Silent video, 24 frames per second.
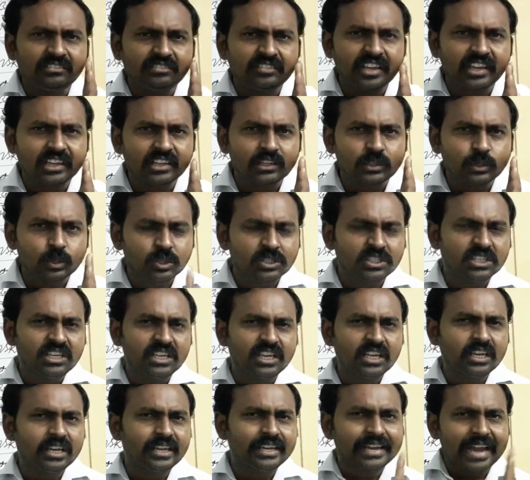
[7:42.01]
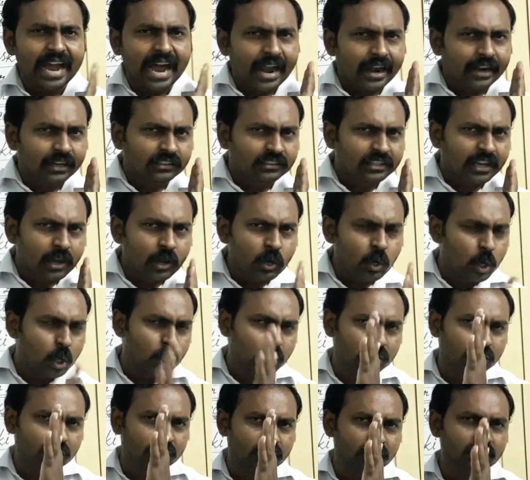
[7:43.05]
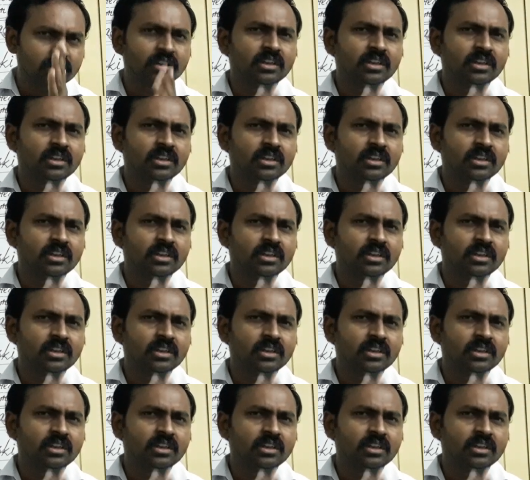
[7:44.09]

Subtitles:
they see or they look